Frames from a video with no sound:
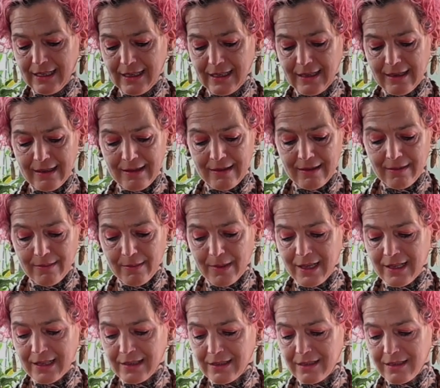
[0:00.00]

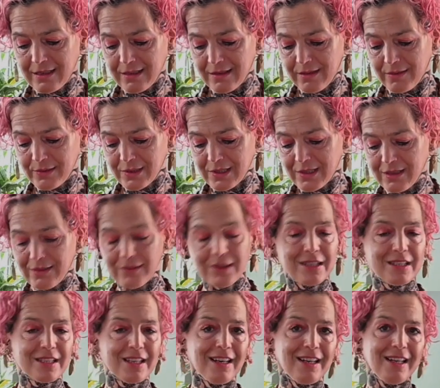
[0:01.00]
and obviously of the
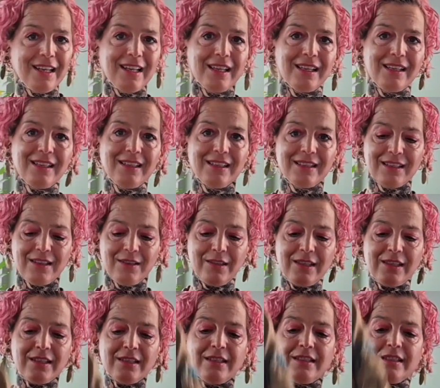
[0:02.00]
sky. So
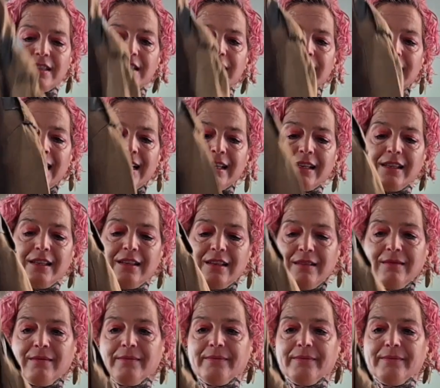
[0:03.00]
this is the jacket.